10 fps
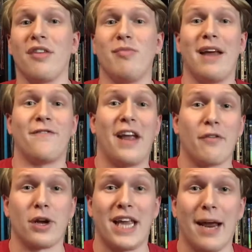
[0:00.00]
of my
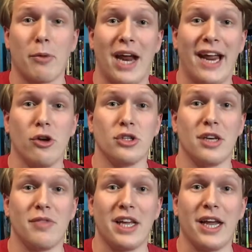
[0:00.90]
favorite camera angles
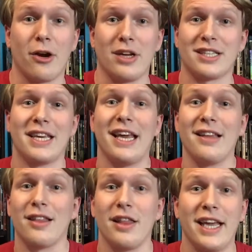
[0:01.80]
of the year as
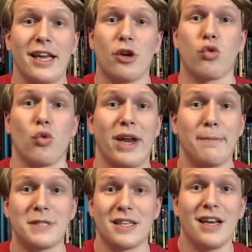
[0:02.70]
Keith Lee
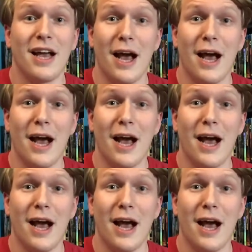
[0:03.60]
creeps